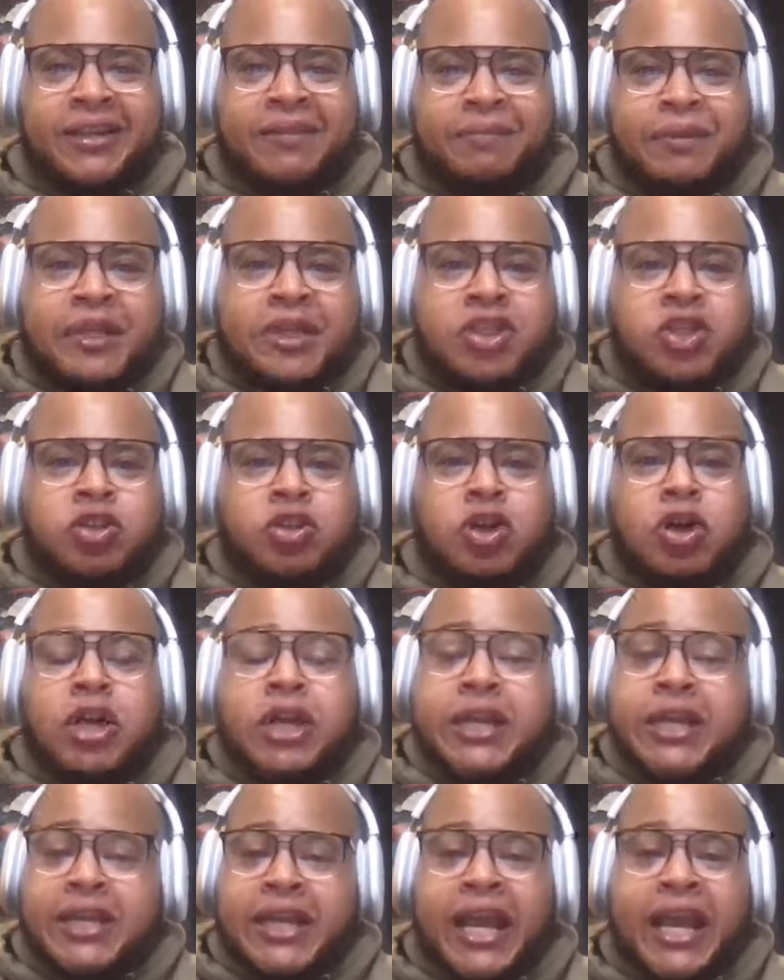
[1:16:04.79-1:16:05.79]
because, you know,
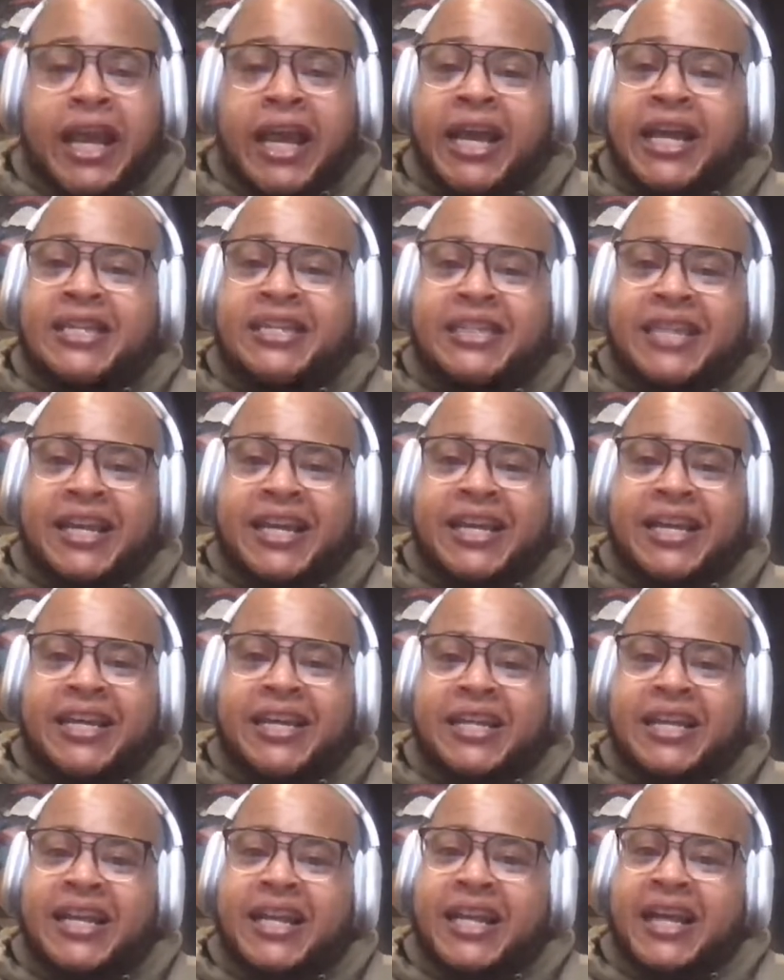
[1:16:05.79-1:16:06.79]
now, like I
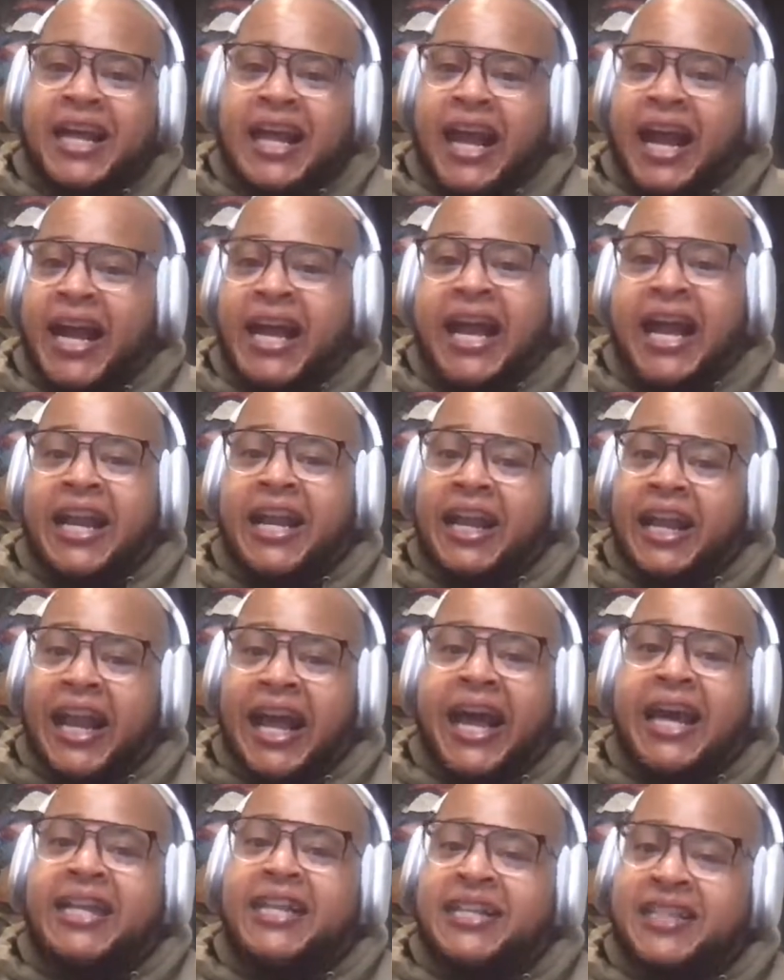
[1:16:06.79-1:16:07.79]
said, I got a
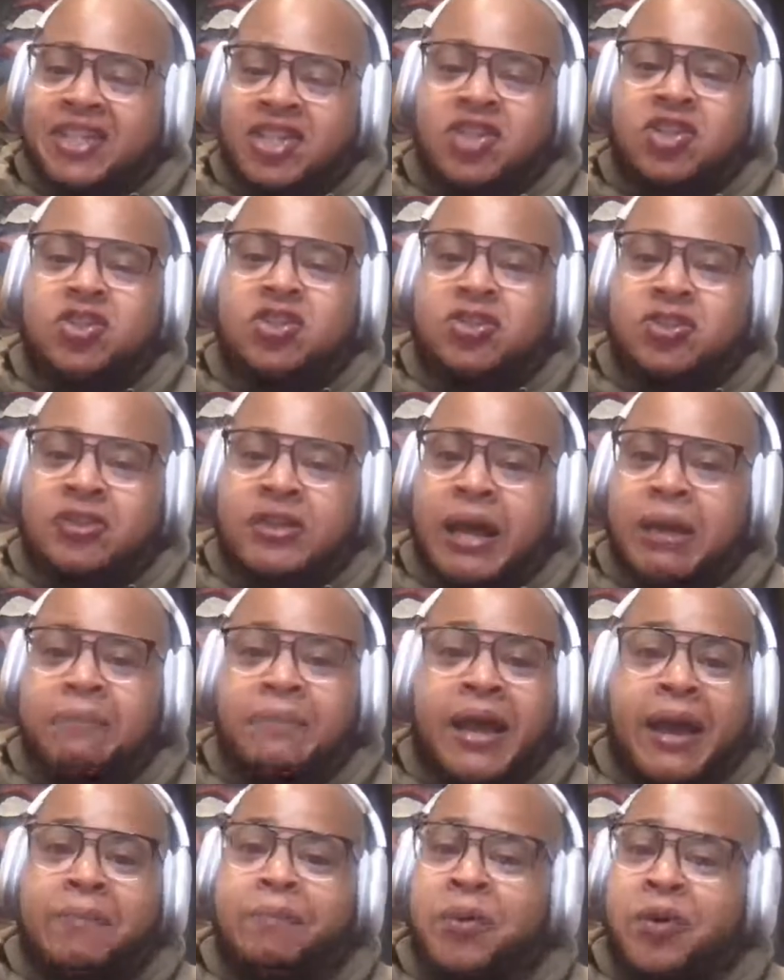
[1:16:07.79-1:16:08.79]
lot of issues. I'm
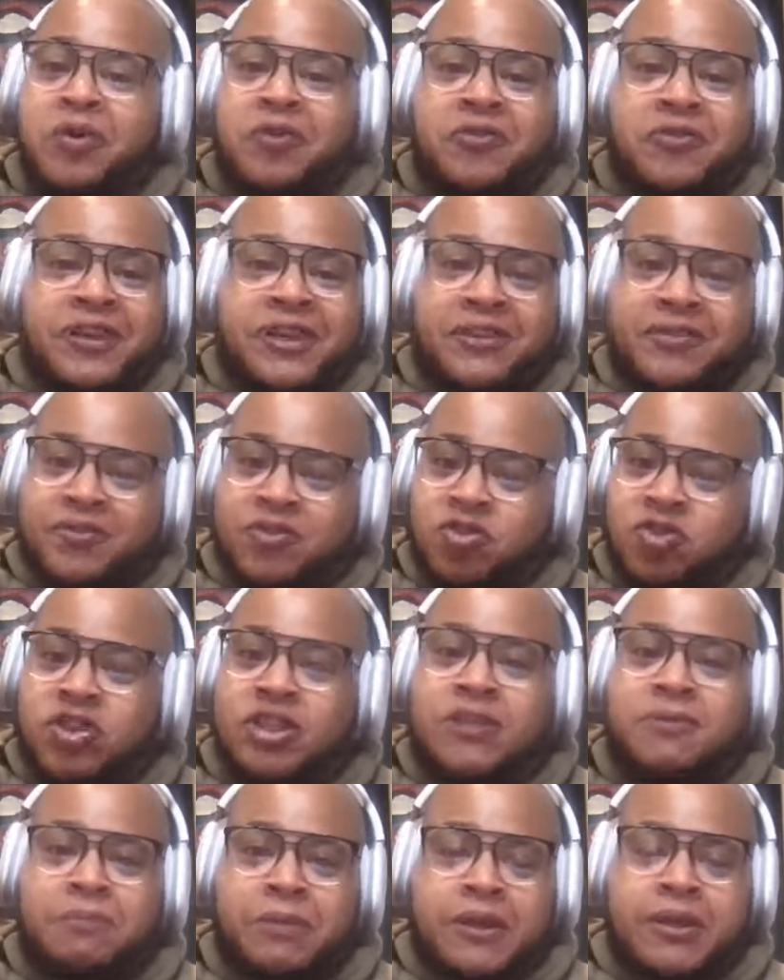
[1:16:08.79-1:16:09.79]
not perfect,
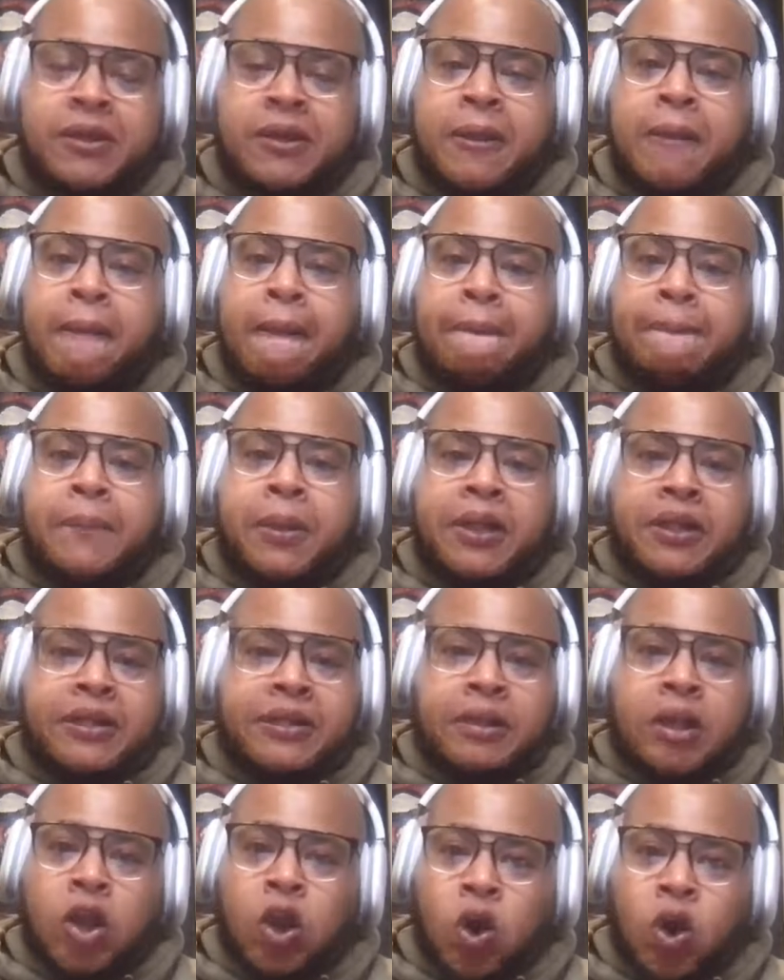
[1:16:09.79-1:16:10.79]
trust me, but
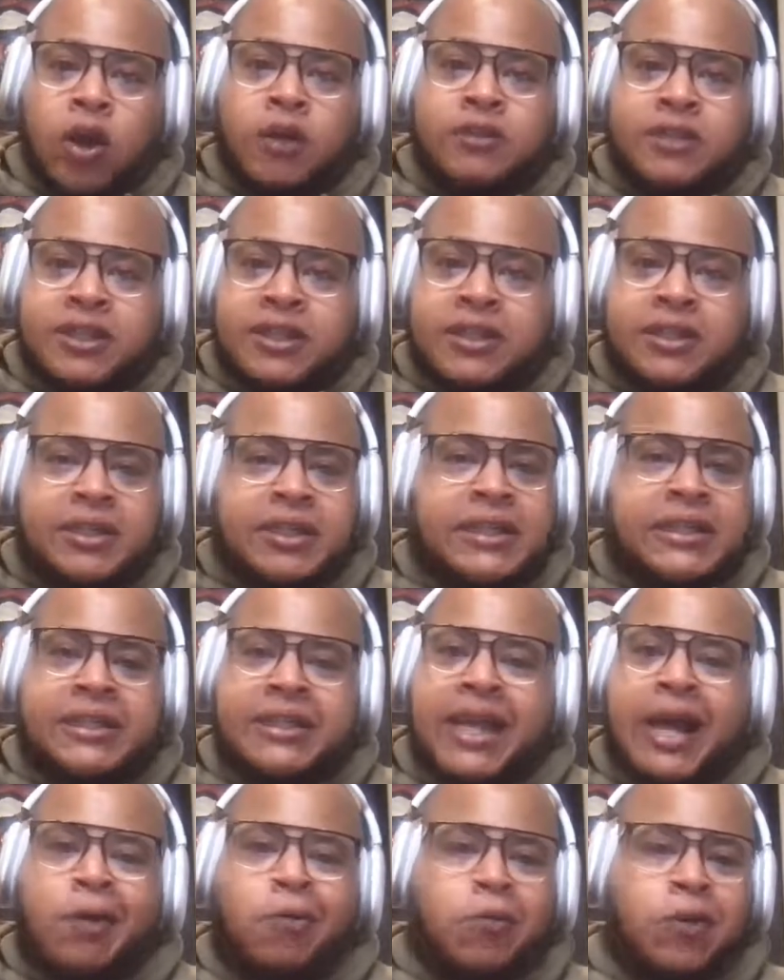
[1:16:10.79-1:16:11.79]
loyalty is
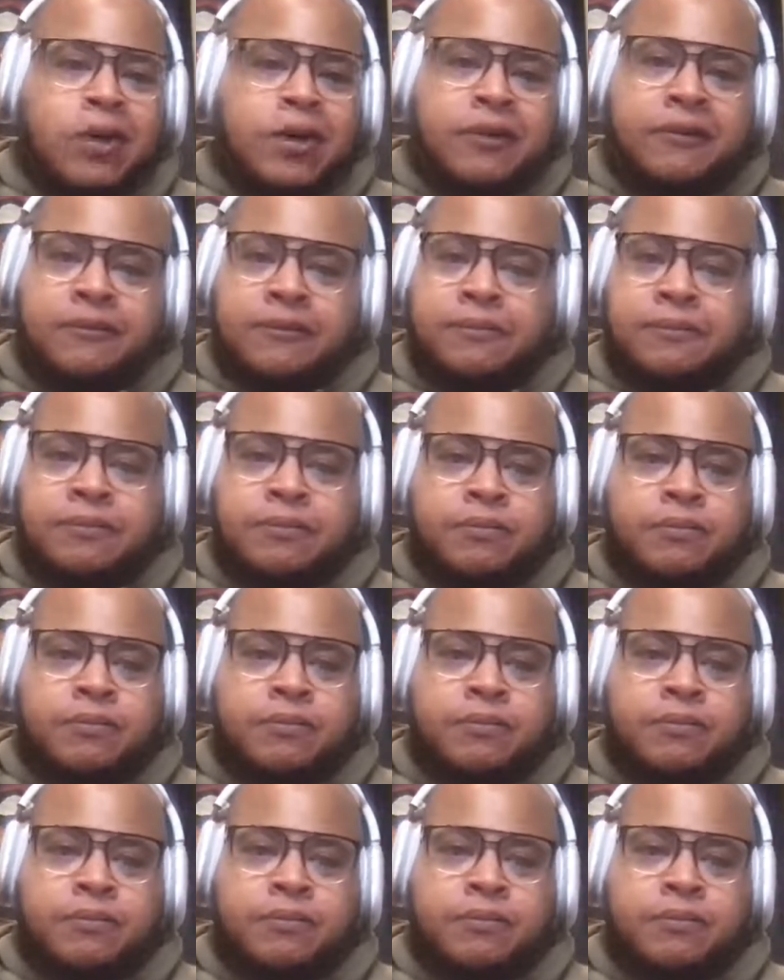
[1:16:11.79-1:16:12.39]
not one of them.